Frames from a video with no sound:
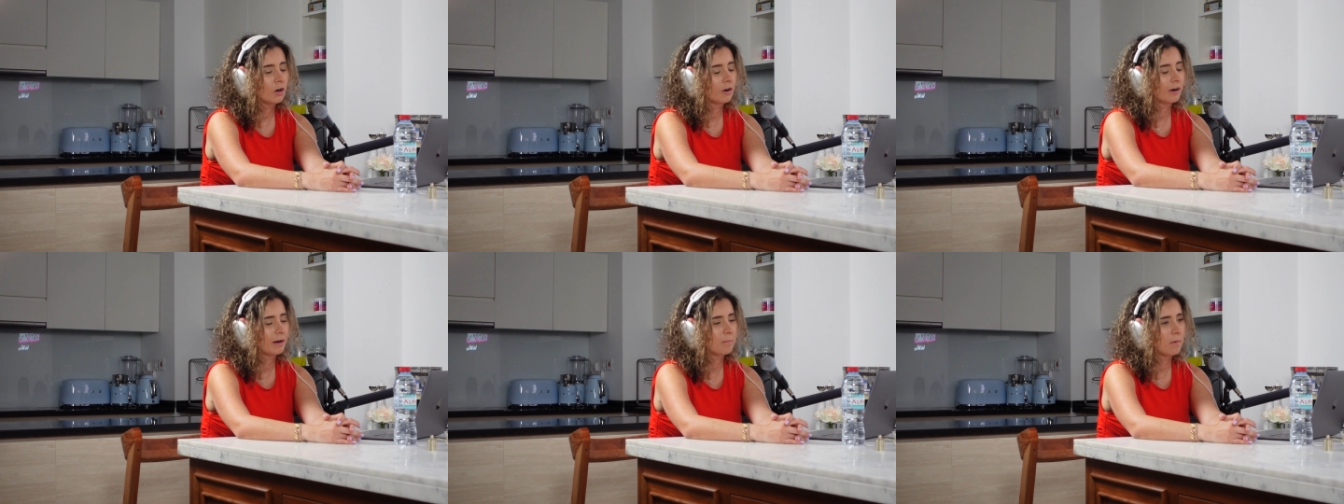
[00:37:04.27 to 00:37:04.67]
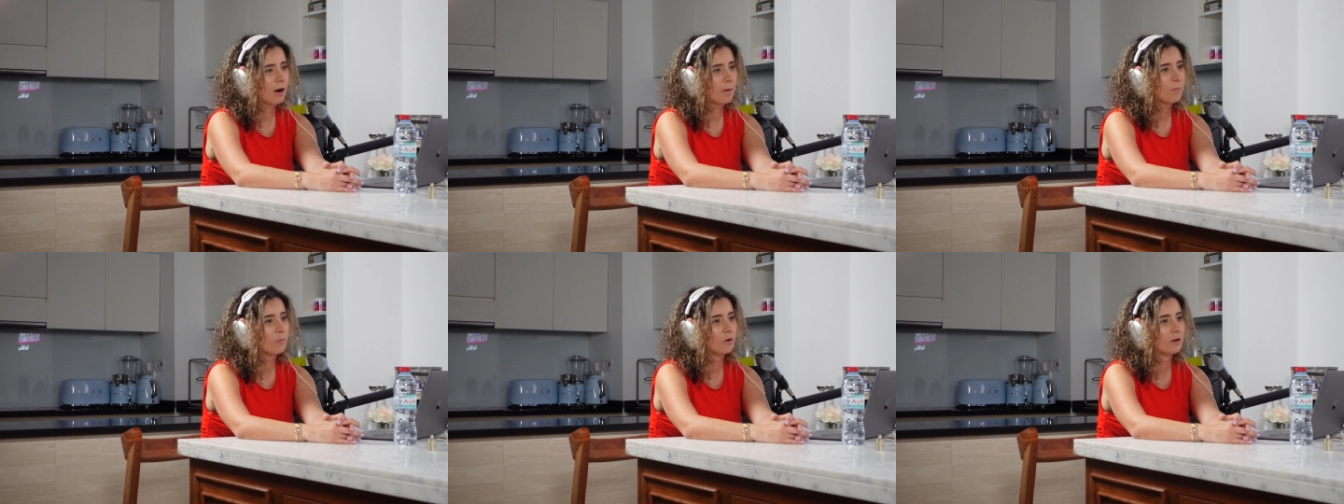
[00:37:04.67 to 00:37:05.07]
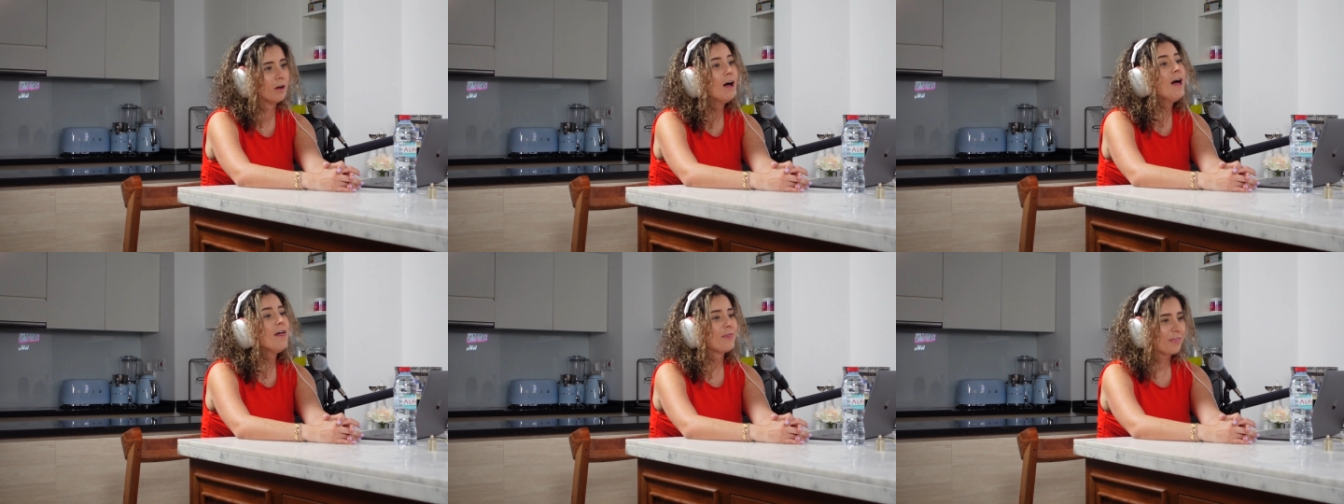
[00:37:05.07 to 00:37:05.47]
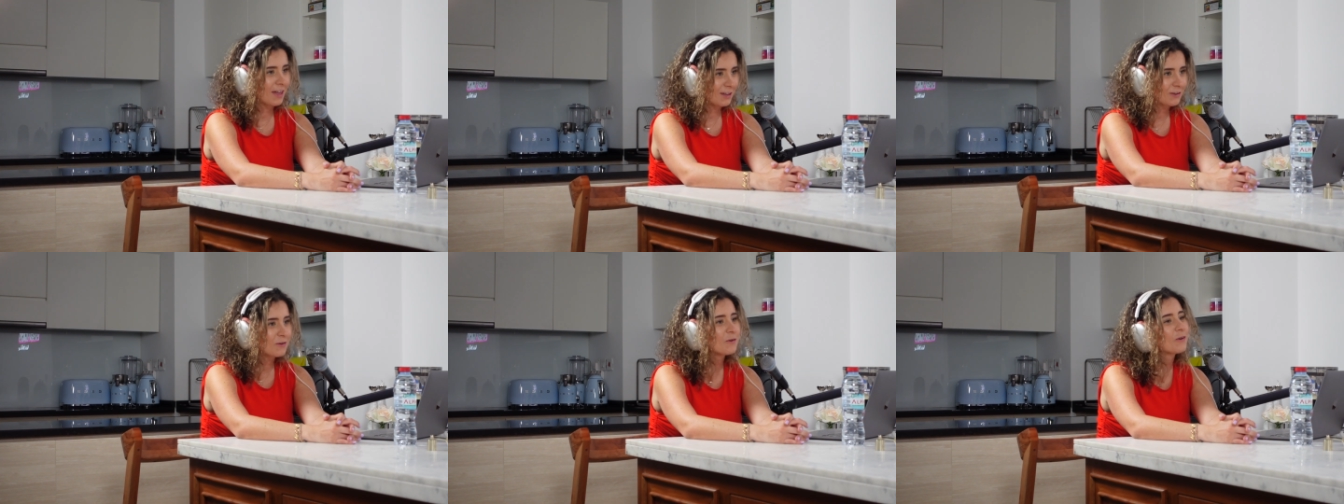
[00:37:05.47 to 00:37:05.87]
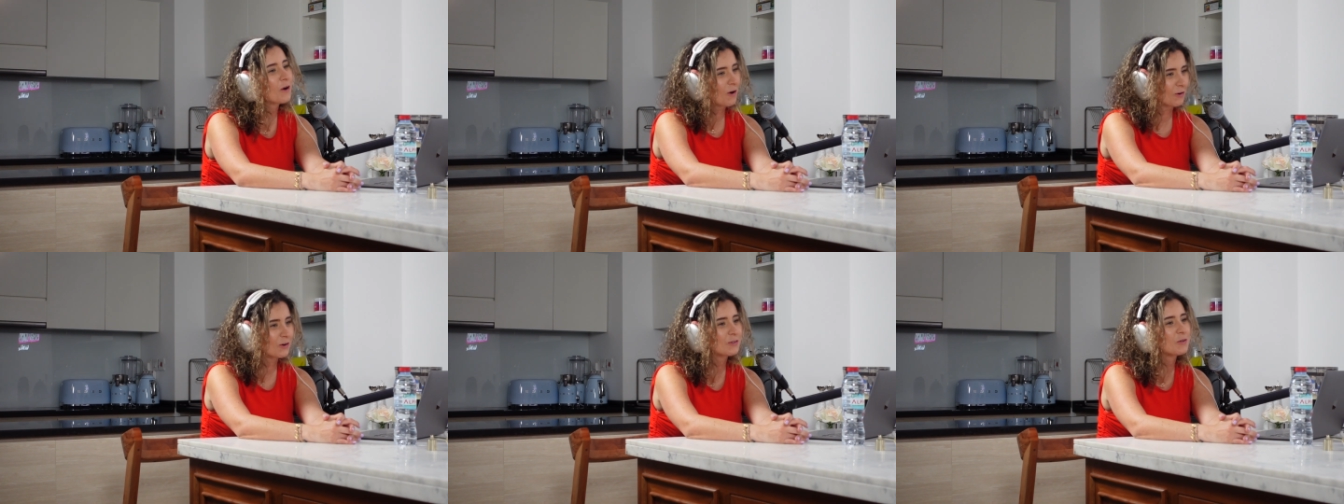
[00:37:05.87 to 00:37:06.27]
All right, mom. Well, thank you,
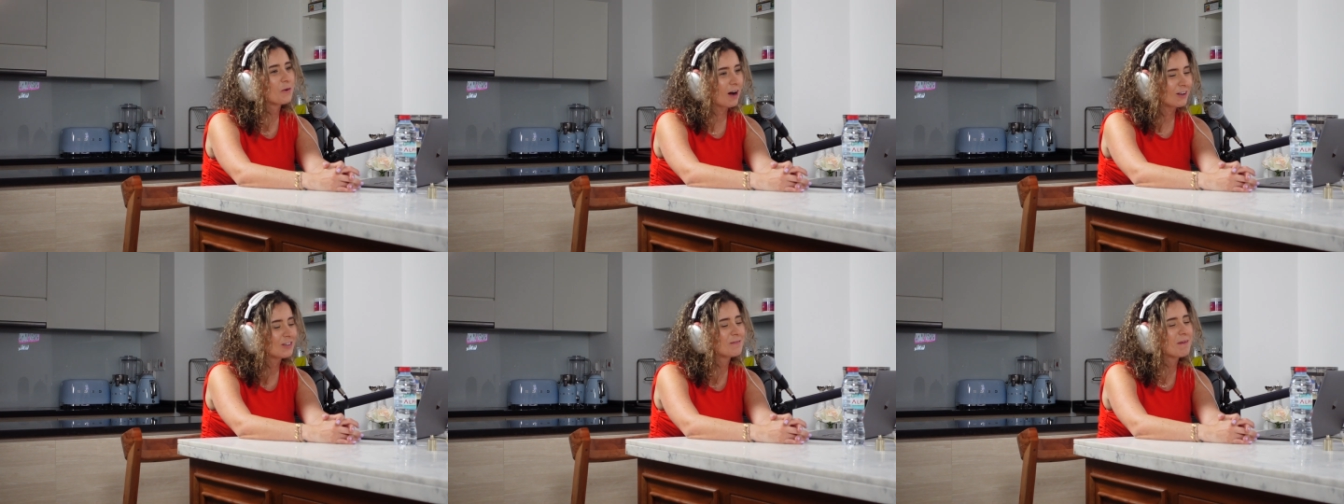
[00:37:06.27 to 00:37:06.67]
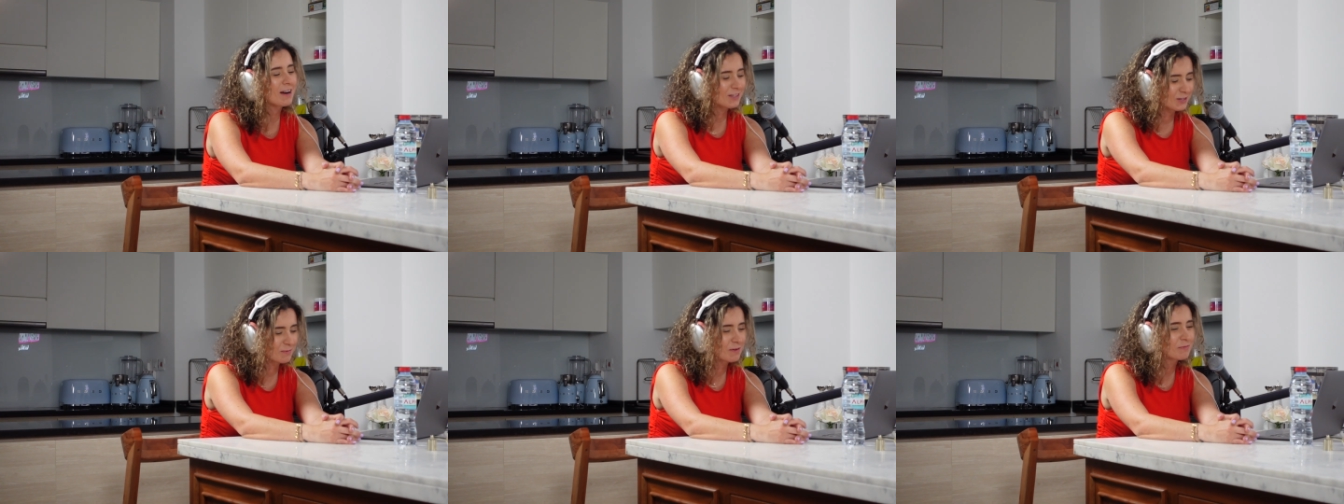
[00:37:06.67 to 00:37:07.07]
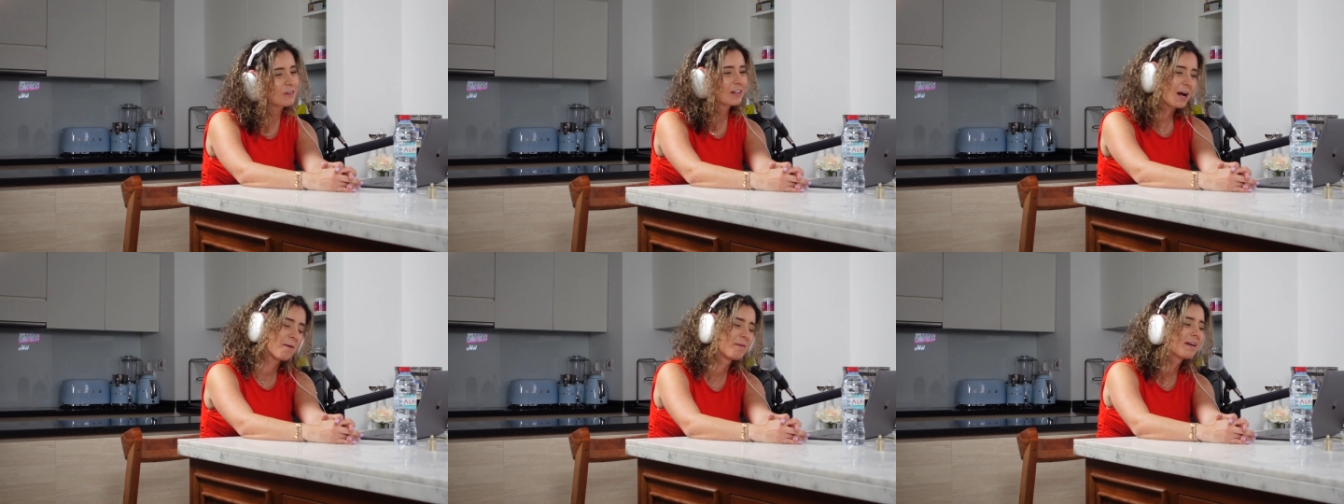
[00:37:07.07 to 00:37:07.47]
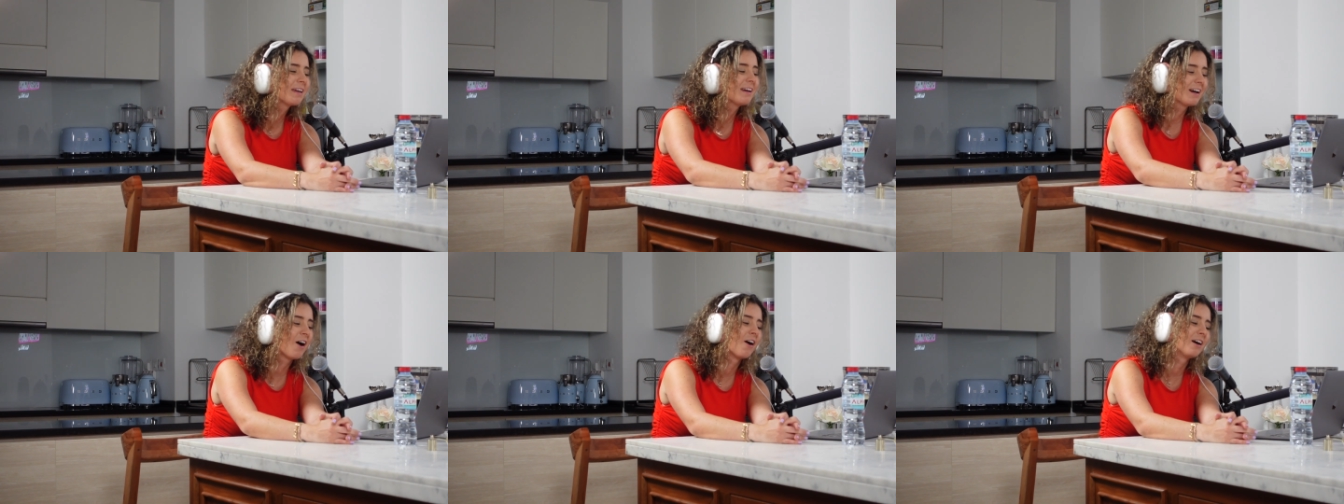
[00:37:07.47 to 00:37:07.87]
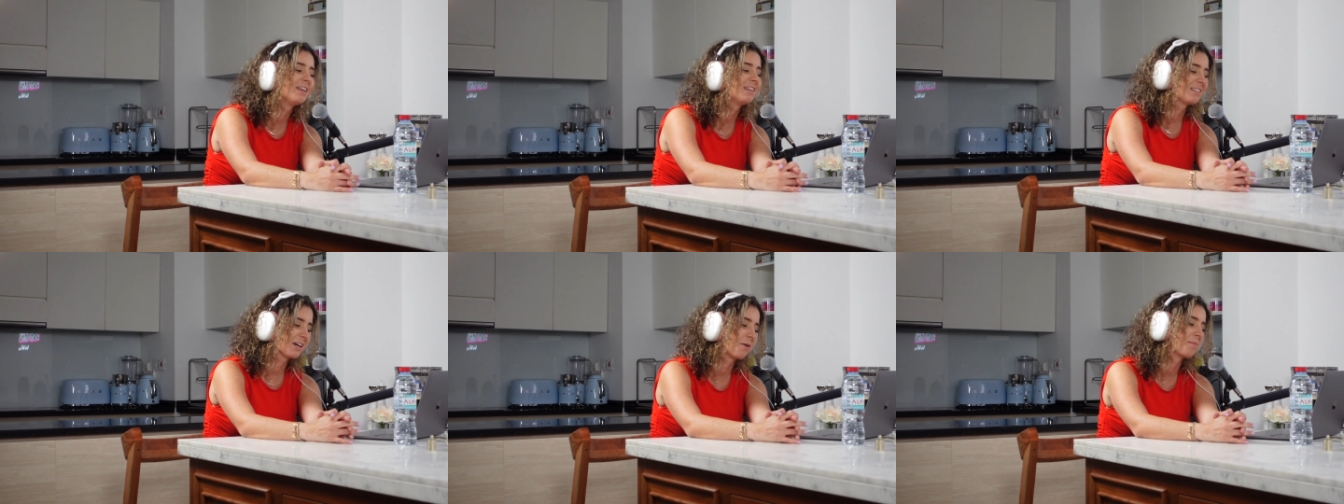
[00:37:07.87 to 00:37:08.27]
Coco Duwaji Makhzoumi, for coming on
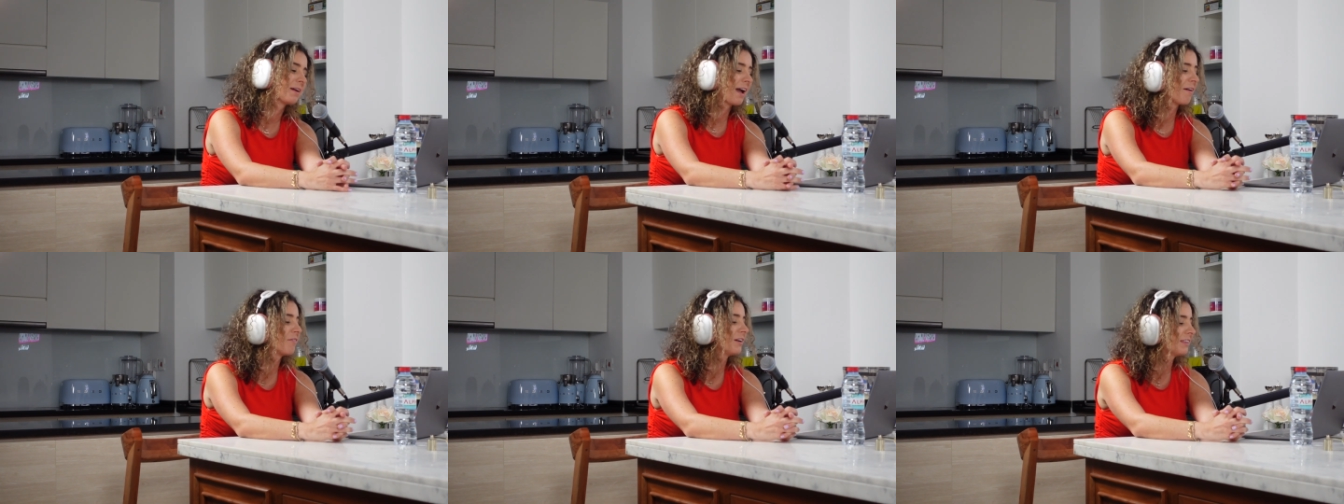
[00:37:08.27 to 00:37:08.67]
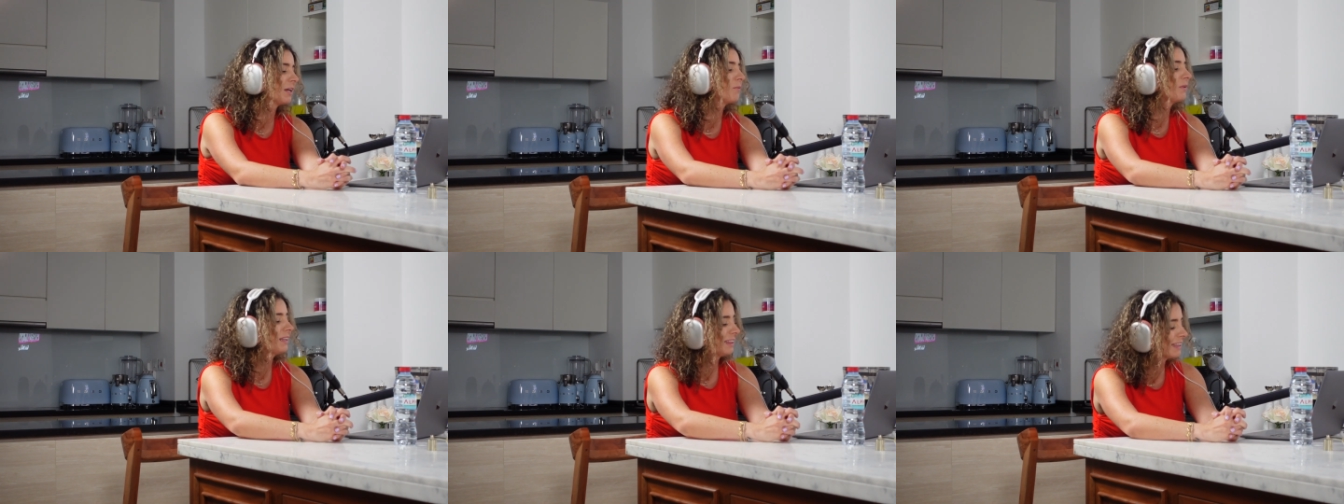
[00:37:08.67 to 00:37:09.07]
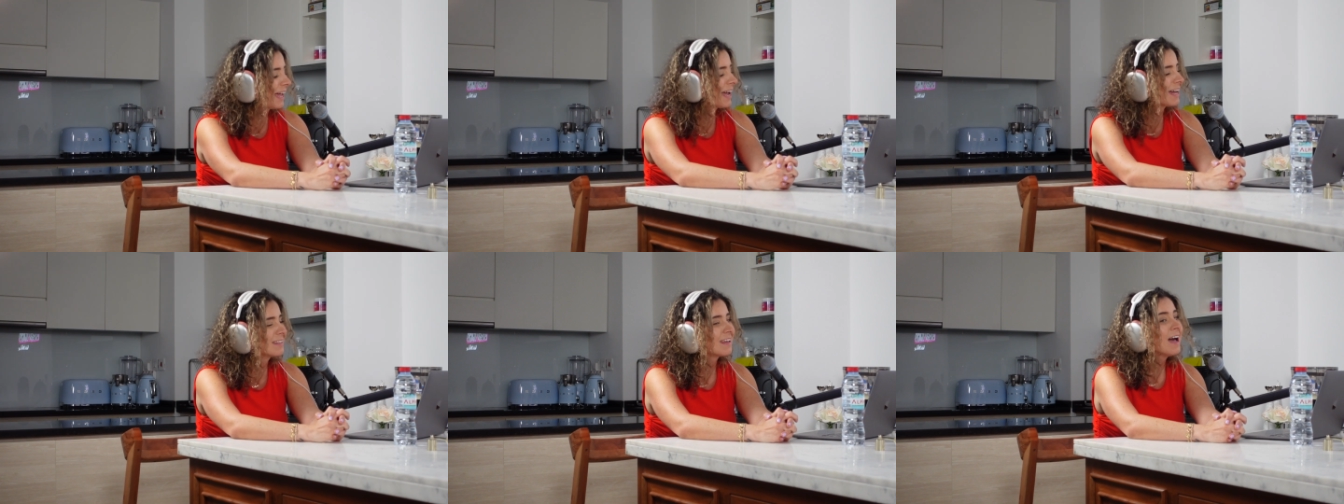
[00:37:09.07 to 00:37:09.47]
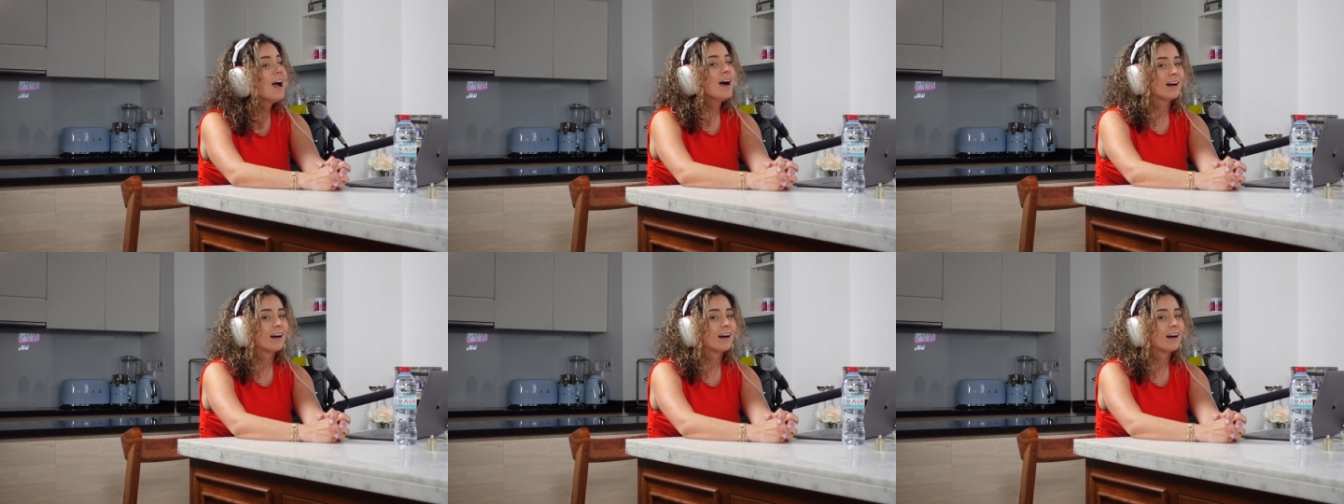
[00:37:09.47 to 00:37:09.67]
Tell Me Everything with Lanz.